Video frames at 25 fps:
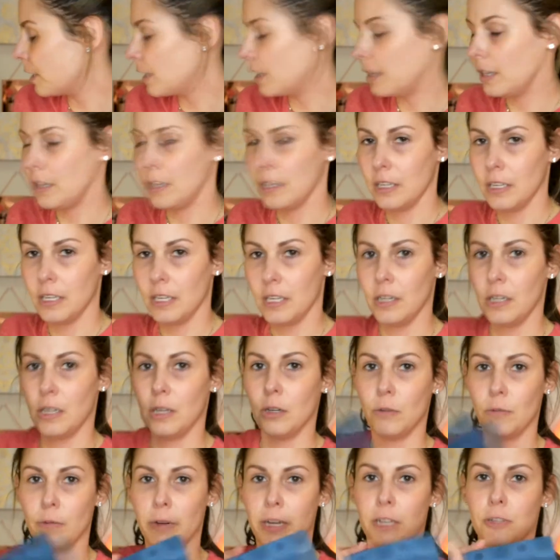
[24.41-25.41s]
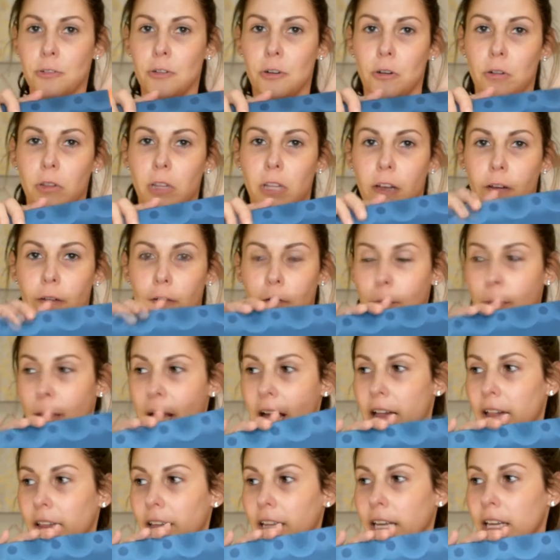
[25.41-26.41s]
the Retro Love
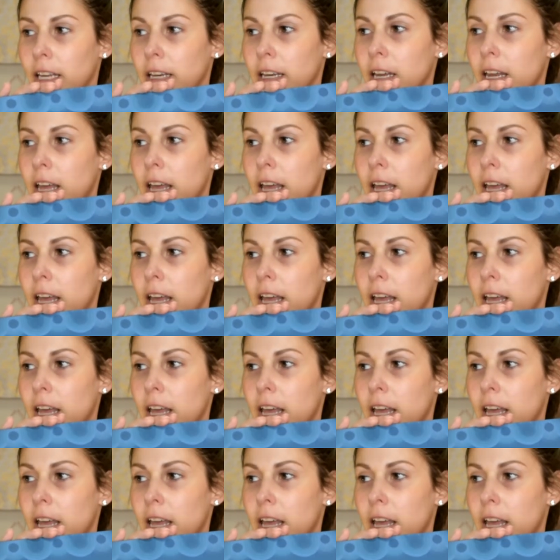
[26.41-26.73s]
palette.